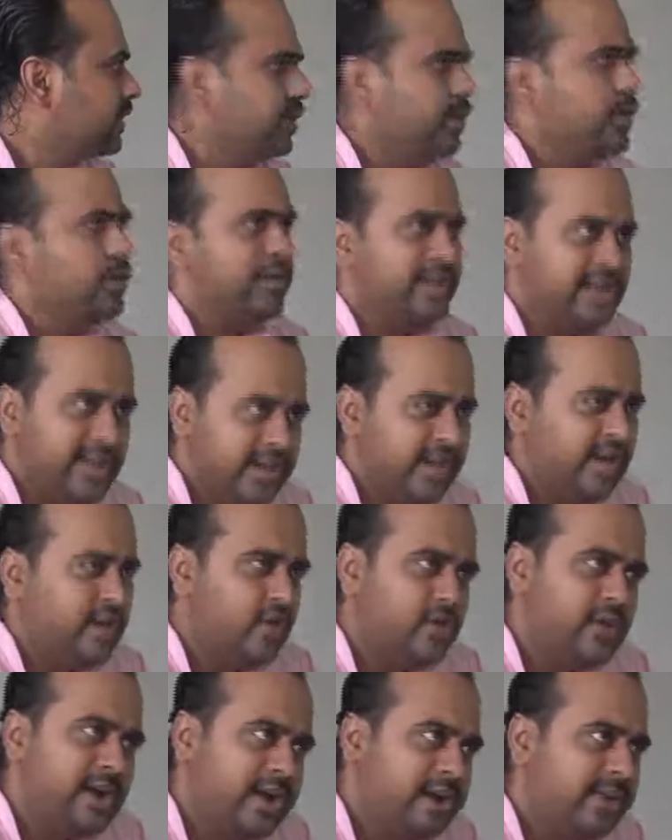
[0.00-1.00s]
Do you really
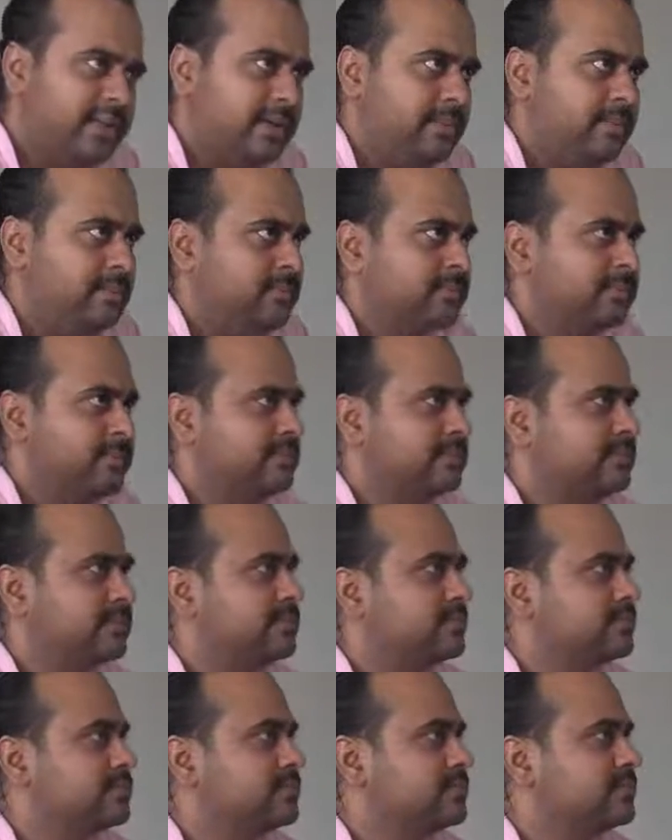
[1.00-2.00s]
look at them?
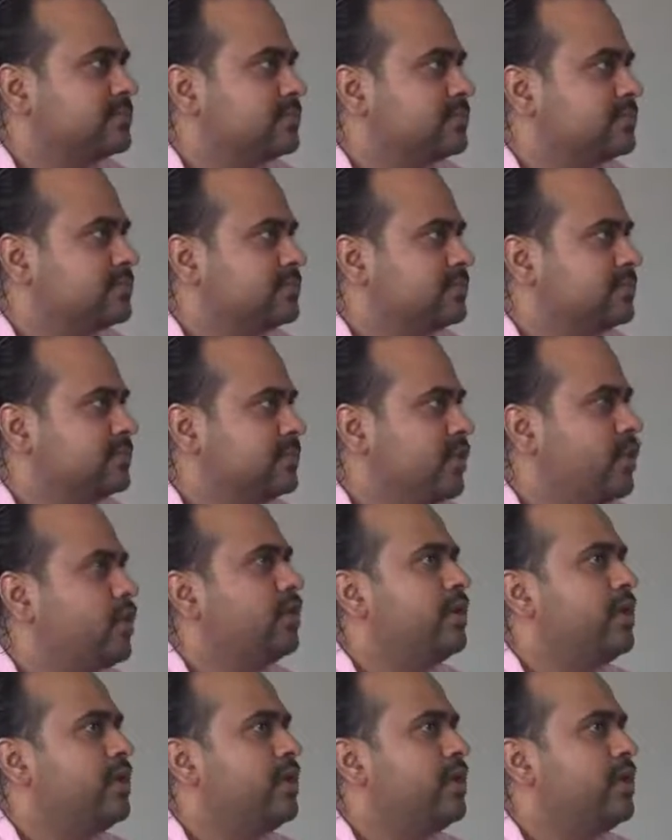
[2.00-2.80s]
Do